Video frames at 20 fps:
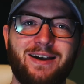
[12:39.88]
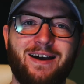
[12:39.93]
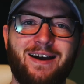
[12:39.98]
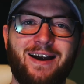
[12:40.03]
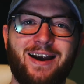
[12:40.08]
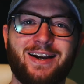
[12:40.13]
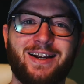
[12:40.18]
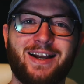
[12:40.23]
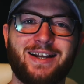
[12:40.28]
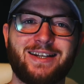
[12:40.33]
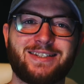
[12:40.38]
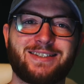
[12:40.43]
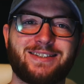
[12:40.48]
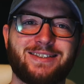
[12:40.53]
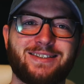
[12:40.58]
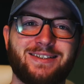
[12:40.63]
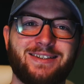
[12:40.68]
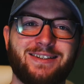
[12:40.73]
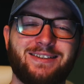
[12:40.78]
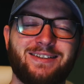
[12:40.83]
All right, guys.
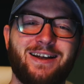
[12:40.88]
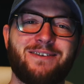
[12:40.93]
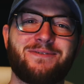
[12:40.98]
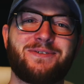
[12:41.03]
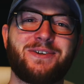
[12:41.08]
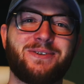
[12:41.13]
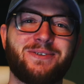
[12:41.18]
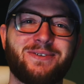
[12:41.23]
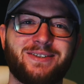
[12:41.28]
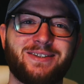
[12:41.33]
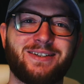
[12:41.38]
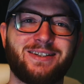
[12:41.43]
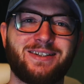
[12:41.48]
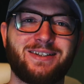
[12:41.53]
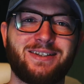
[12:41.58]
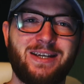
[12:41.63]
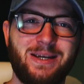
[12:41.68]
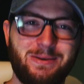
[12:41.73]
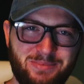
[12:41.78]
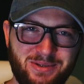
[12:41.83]
Love you.
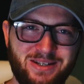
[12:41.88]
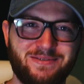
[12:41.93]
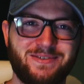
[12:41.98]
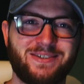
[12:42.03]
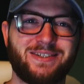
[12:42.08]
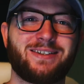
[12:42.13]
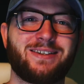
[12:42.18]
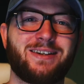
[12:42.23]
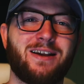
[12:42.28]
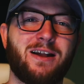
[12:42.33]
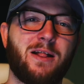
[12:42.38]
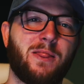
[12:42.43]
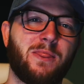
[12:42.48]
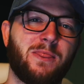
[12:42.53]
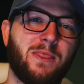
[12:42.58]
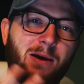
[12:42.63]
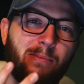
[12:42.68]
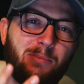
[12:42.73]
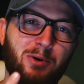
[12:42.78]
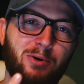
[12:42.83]
Keep living
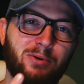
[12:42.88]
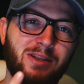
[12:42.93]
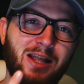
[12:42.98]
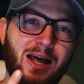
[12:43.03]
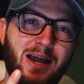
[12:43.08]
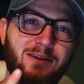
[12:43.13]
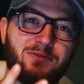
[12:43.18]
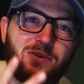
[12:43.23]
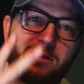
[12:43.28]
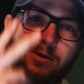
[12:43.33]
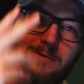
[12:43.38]
that bold life.